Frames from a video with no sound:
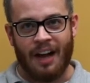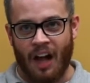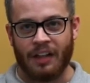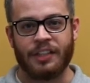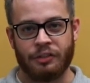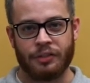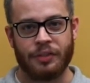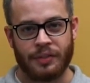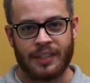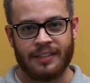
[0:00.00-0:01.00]
college
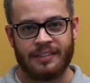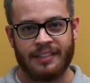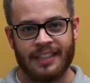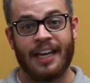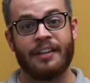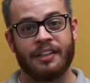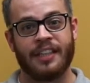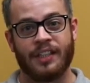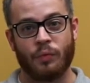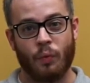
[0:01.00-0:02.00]
students together
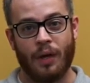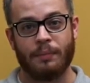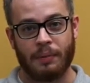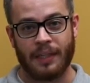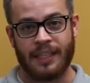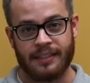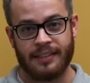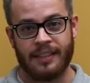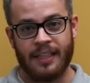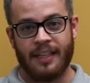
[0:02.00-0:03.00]
in one place,